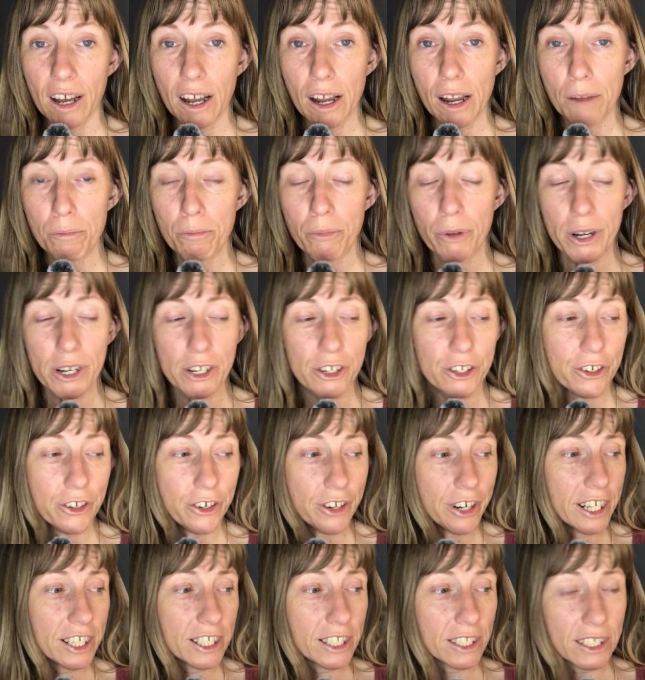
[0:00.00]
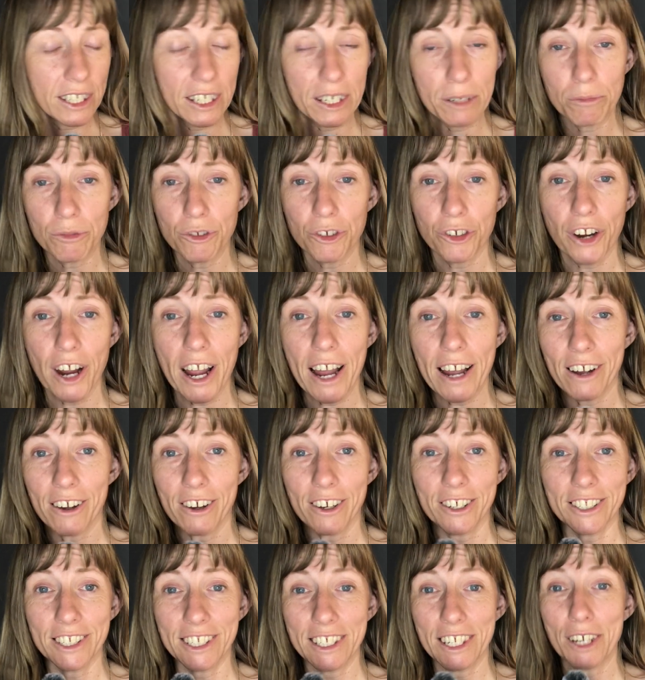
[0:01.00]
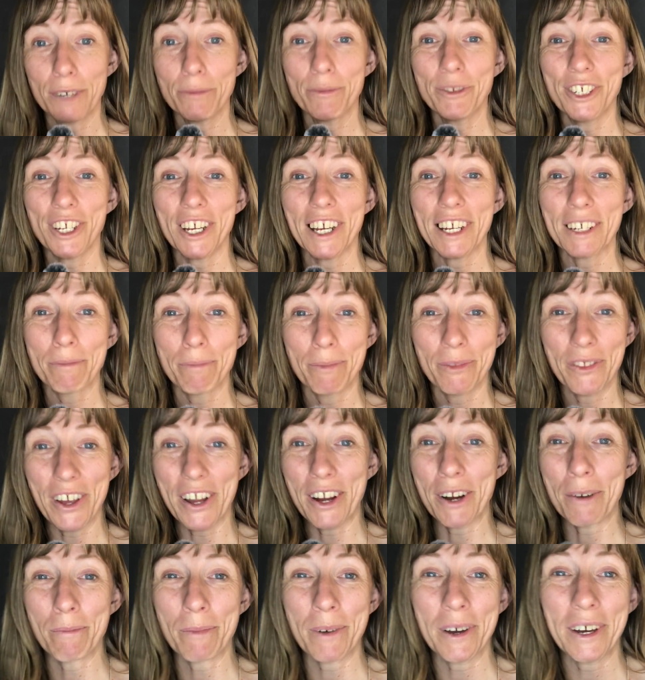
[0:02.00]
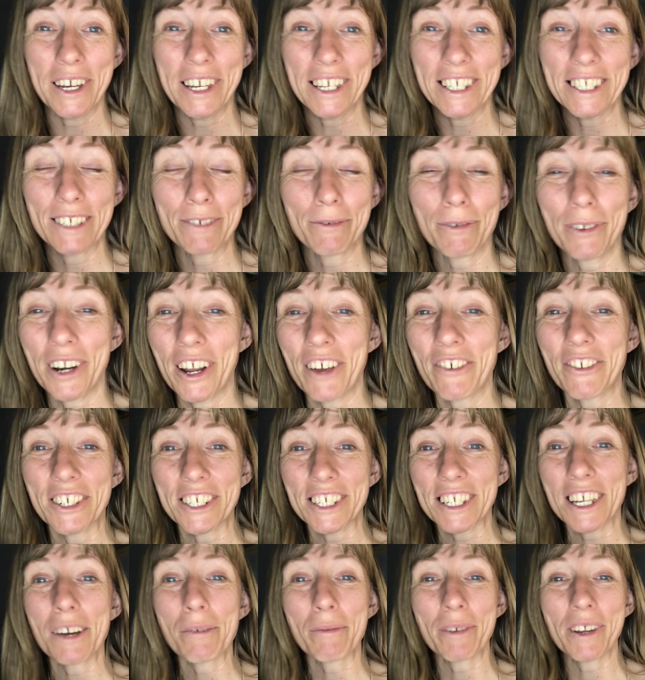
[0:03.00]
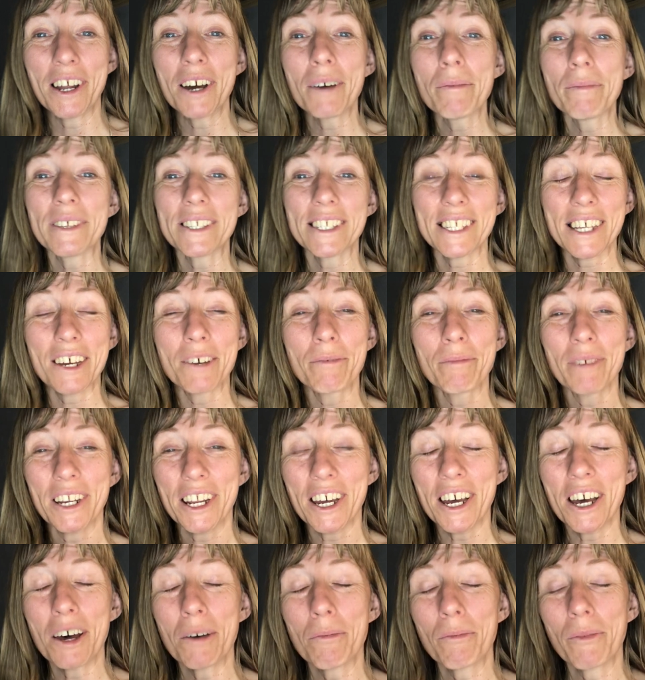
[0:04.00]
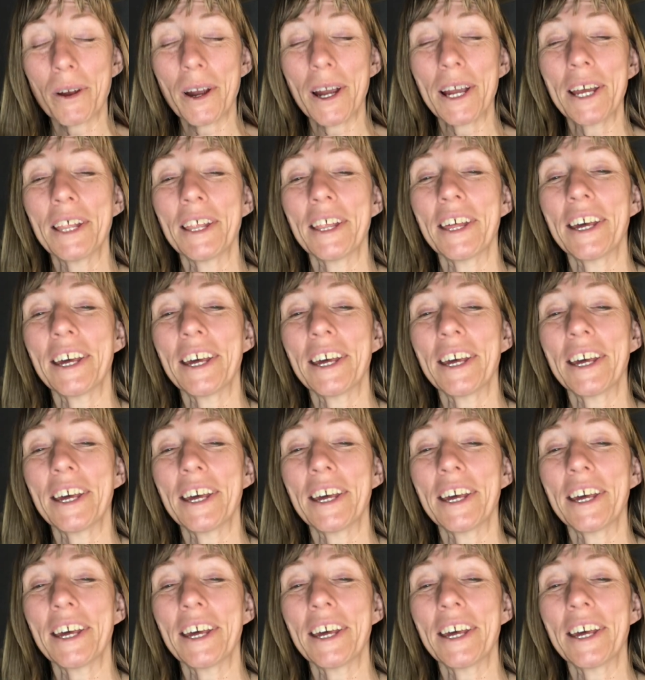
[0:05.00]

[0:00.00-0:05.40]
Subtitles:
I'm pretty sure I skipped track on subject there, but it's whatever's coming up is coming up, right?